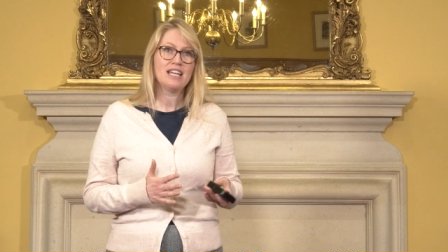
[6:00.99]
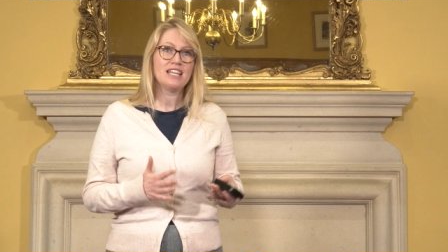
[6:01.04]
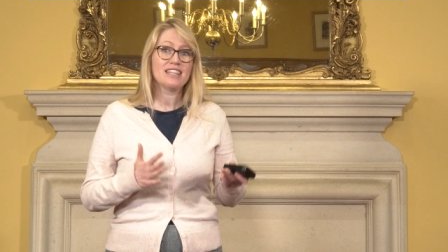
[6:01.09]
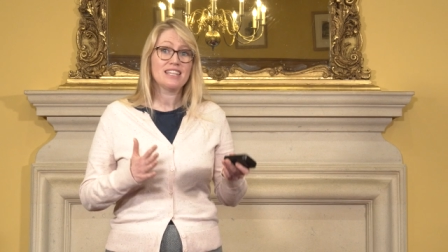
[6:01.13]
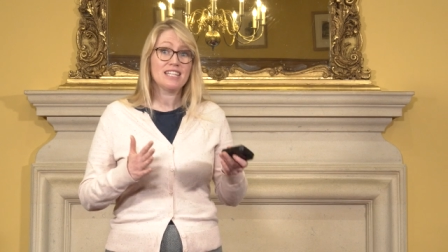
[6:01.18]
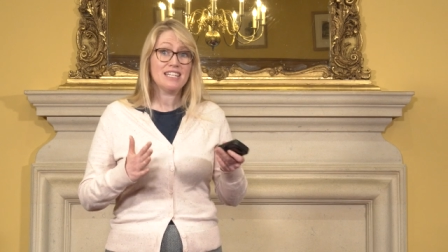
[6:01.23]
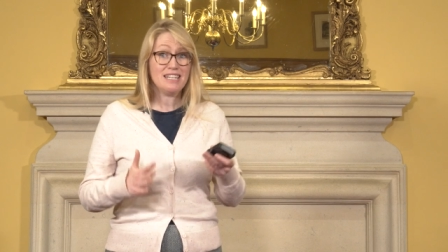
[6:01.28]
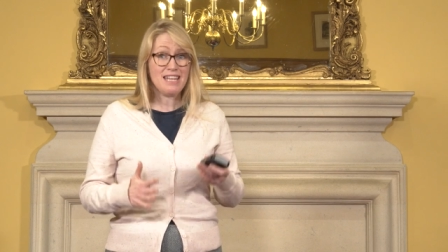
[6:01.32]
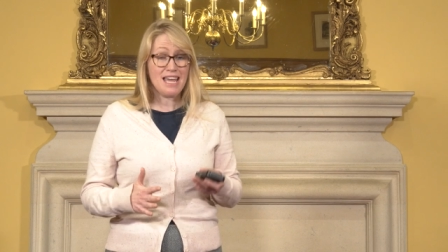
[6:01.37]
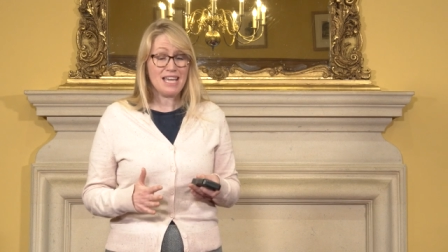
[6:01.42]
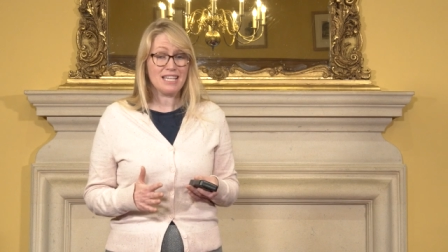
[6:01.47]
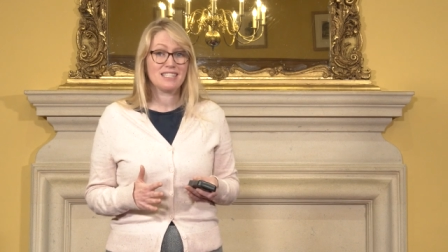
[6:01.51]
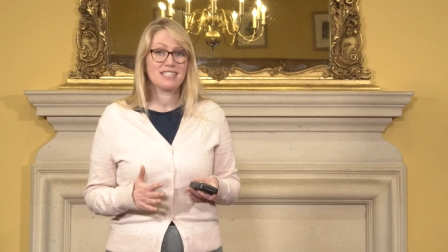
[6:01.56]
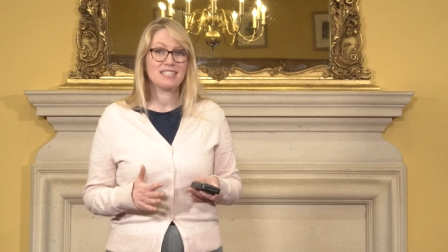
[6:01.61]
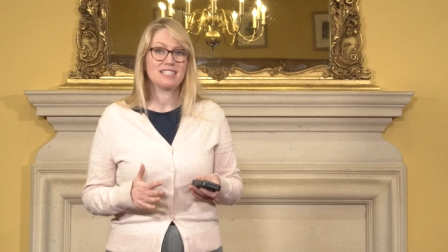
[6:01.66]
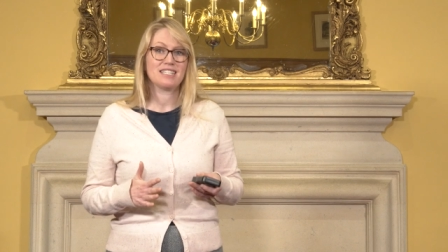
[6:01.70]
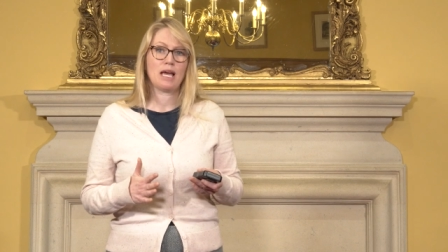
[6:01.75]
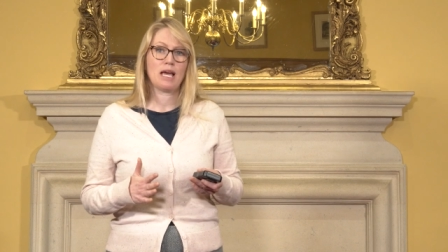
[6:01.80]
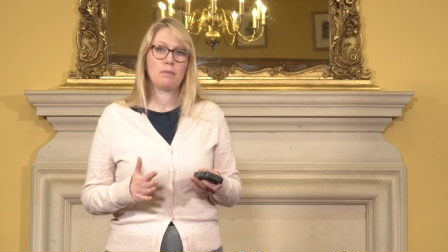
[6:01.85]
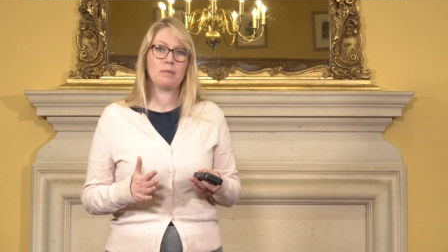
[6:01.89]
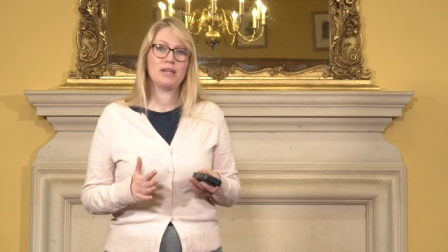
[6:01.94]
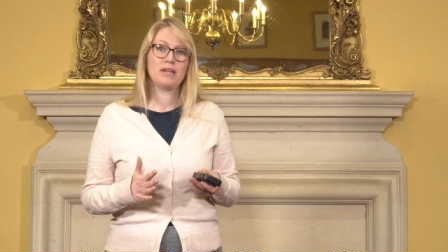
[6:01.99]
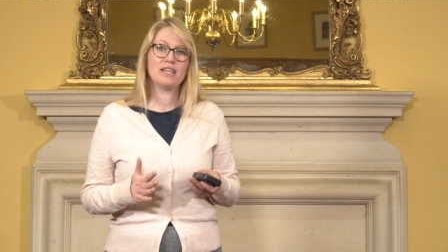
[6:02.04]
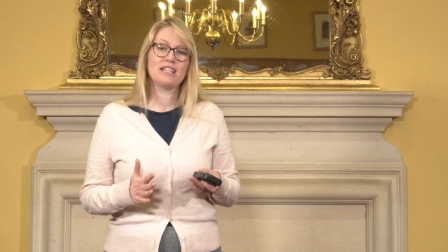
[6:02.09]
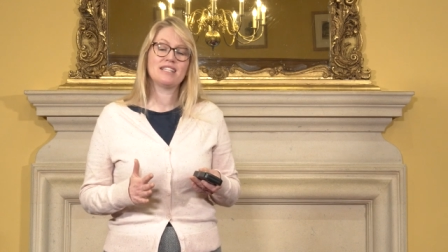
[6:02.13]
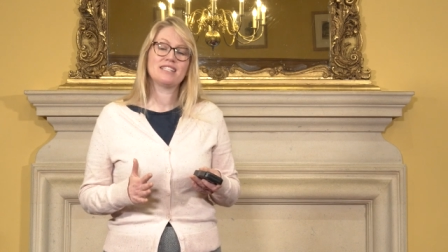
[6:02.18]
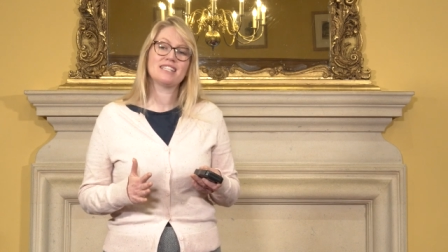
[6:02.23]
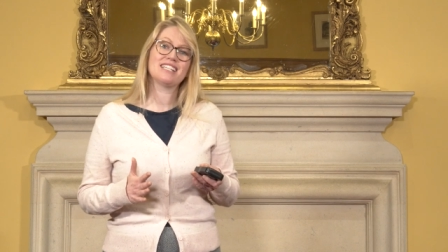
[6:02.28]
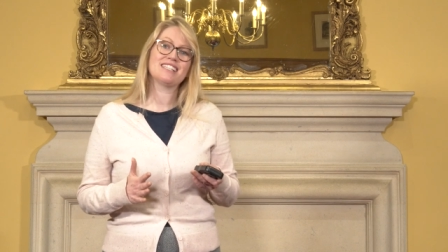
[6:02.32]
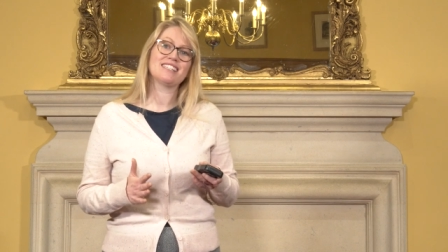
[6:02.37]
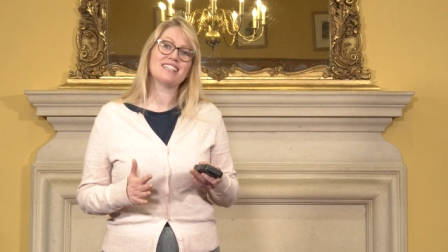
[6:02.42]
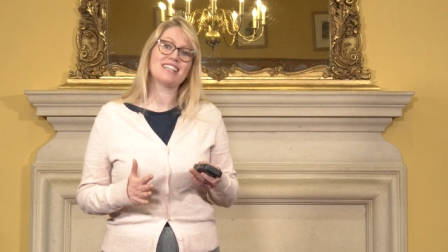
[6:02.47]
The next step
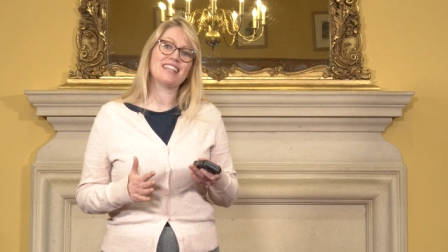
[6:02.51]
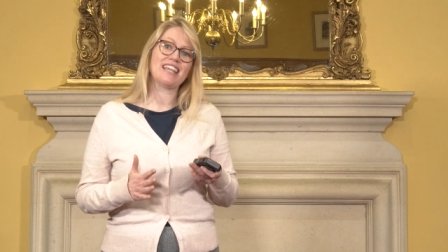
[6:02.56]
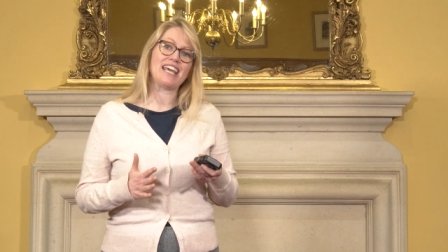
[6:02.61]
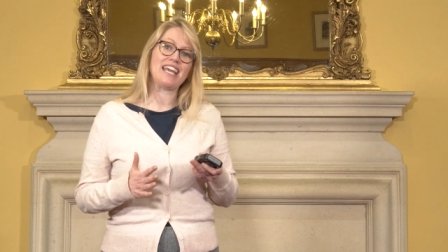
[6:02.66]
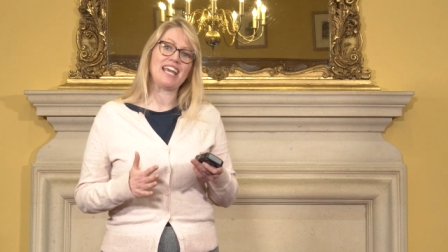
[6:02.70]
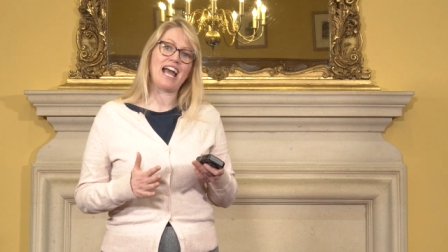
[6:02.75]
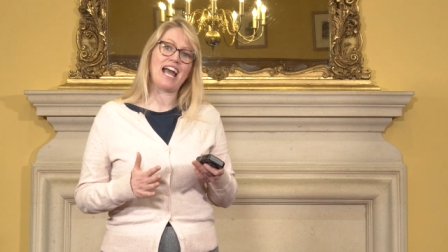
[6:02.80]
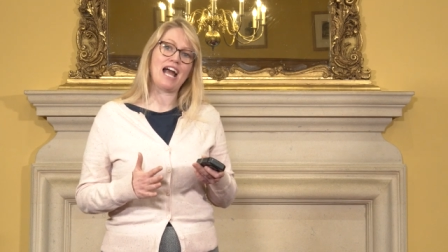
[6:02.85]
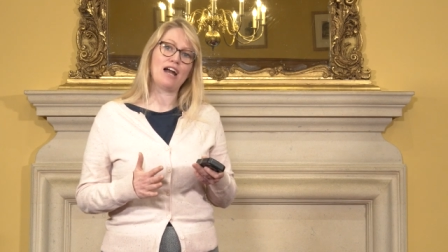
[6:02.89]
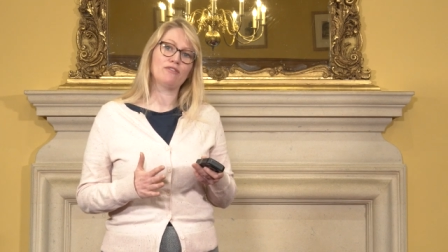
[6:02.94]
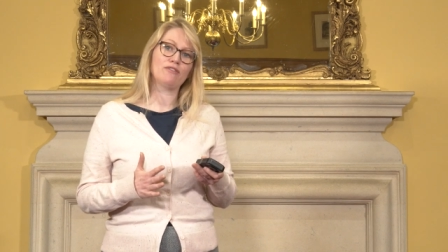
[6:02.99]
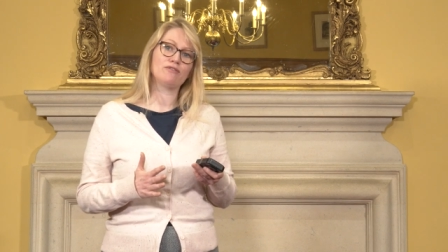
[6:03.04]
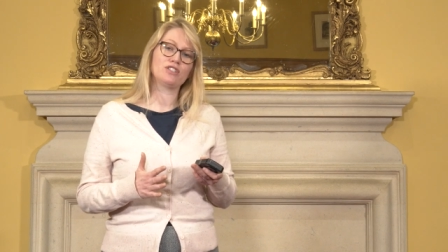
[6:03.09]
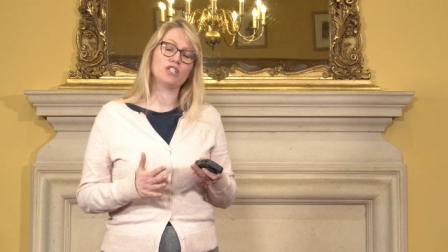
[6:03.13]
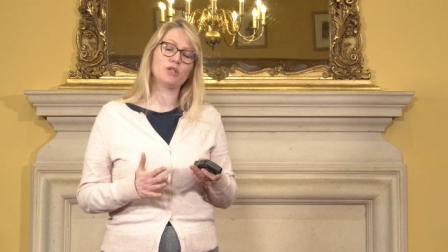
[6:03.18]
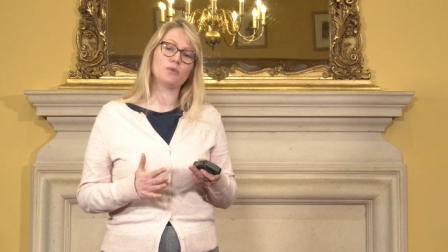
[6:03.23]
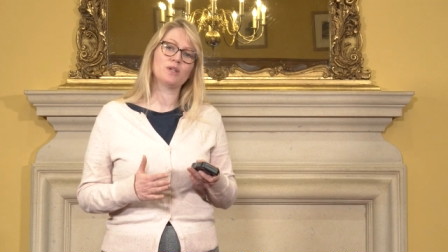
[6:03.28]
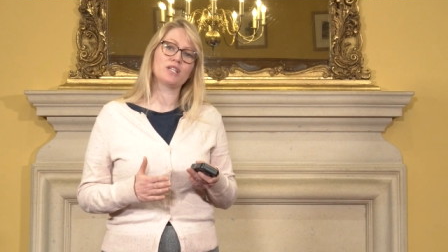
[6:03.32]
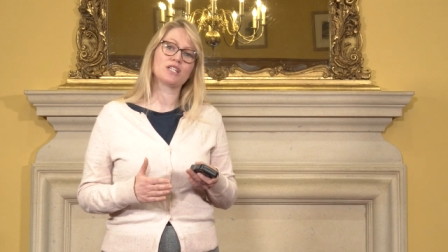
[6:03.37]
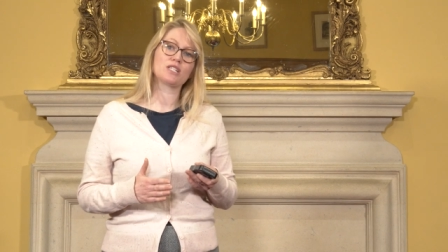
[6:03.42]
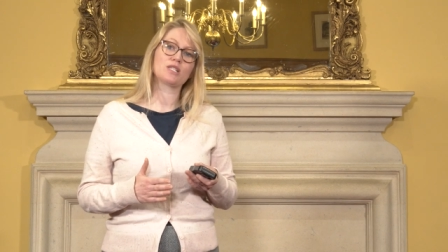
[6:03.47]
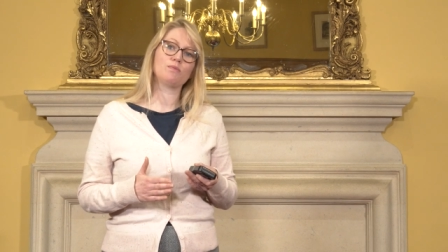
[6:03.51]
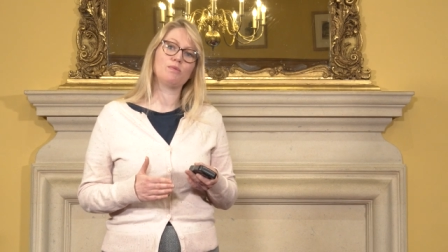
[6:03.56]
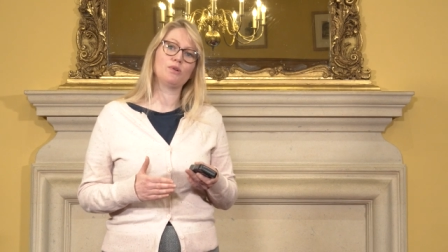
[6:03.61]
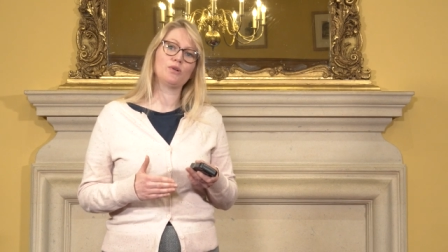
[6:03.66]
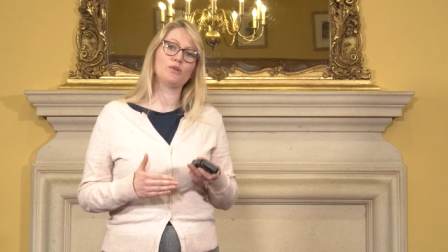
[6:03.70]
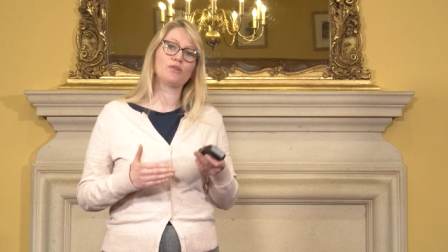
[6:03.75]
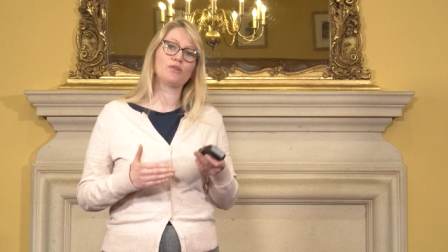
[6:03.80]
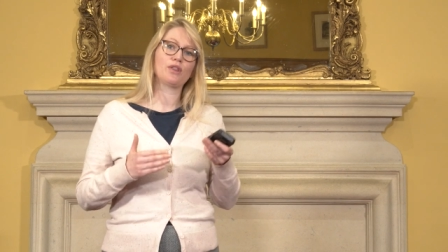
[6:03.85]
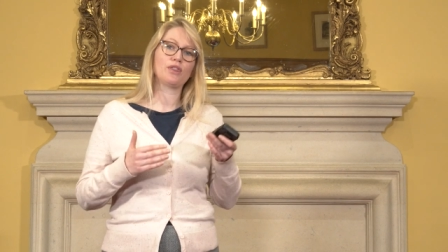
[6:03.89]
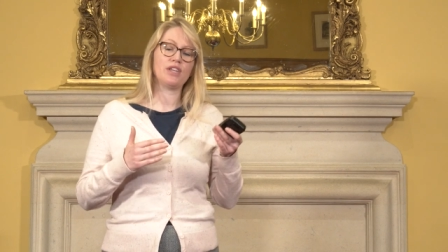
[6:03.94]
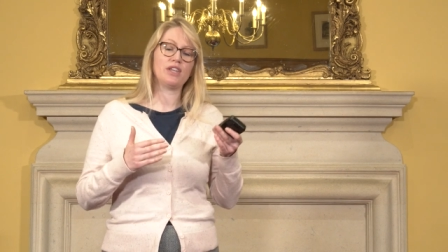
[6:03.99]
is that they have to explore
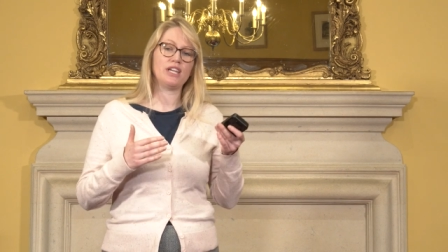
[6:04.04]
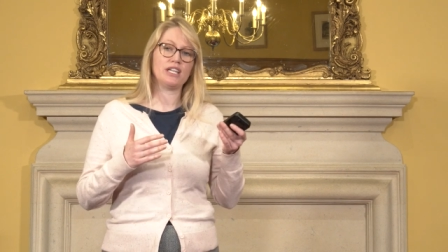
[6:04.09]
a